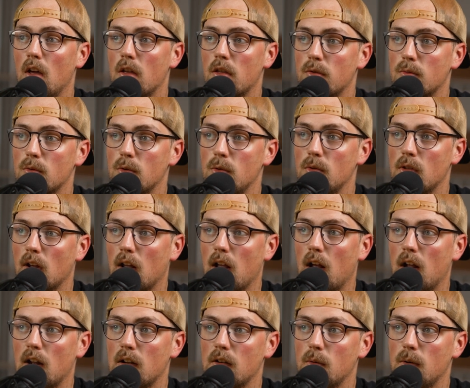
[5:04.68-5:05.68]
through the
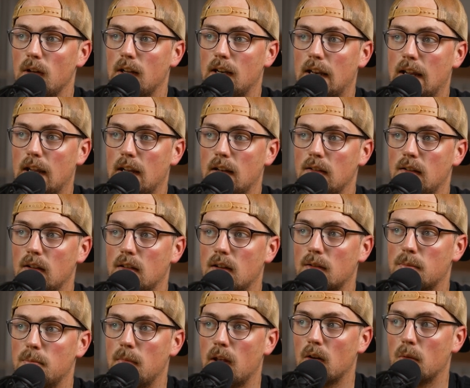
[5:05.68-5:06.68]
conduit and into
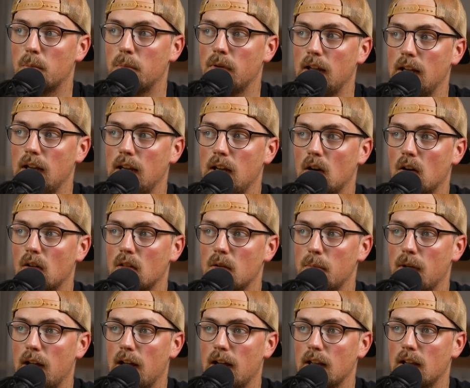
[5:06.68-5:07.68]
this metal plate here on the
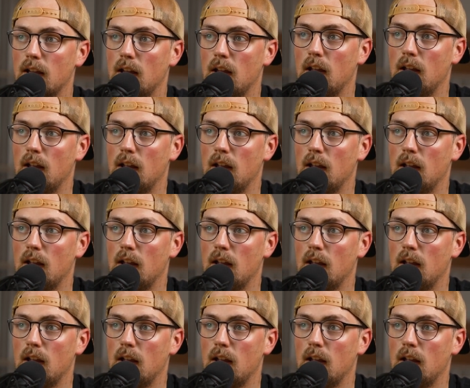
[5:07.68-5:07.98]
back.